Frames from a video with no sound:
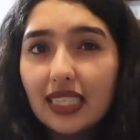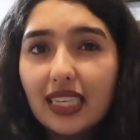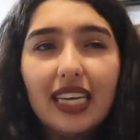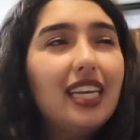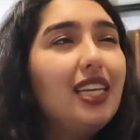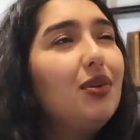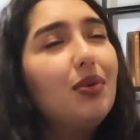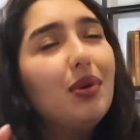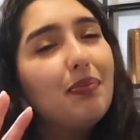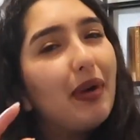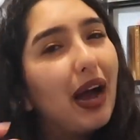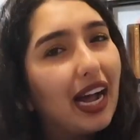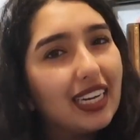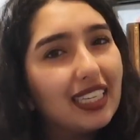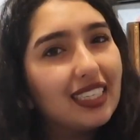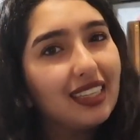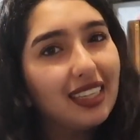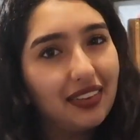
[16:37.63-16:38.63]
Can you
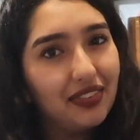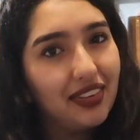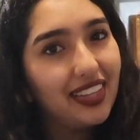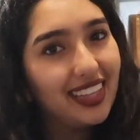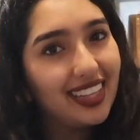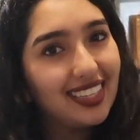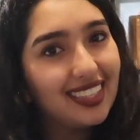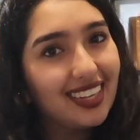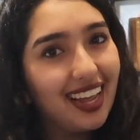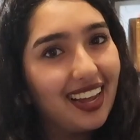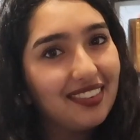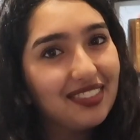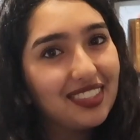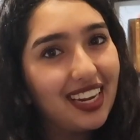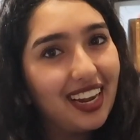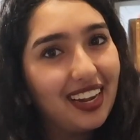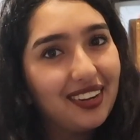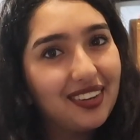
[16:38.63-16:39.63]
imagine living this
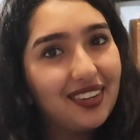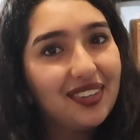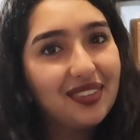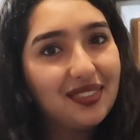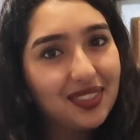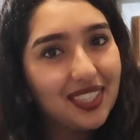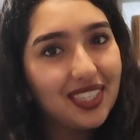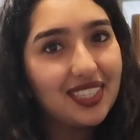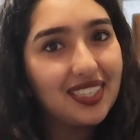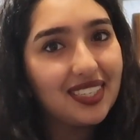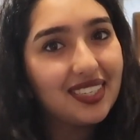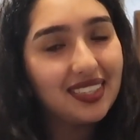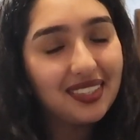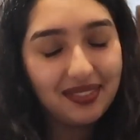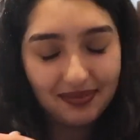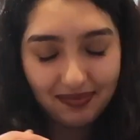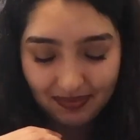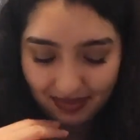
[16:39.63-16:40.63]
lifestyle? Just
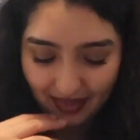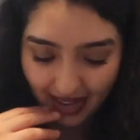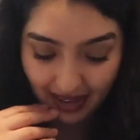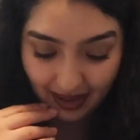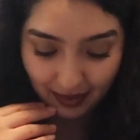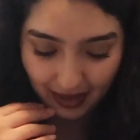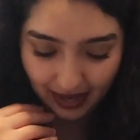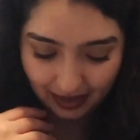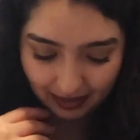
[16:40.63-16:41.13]
anyway.